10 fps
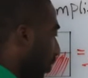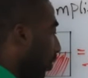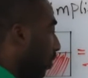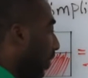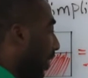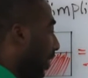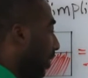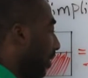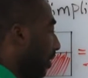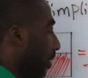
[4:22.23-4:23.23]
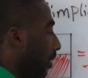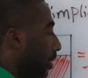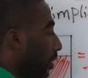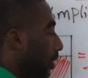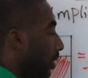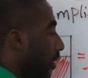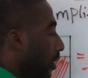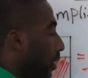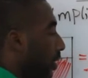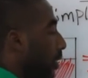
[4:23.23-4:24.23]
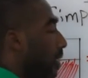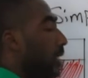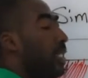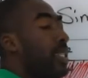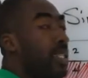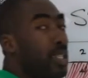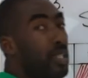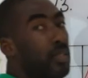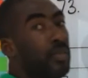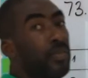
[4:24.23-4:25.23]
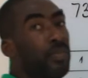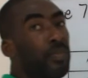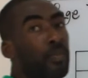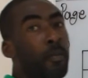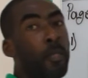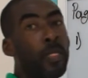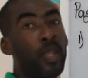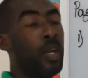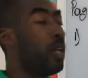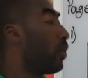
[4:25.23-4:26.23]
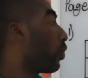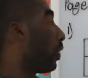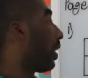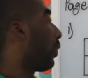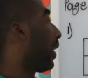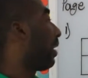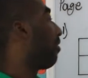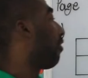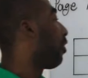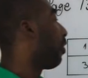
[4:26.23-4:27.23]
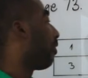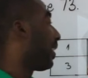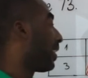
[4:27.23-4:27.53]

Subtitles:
over 16. So now we have 4 over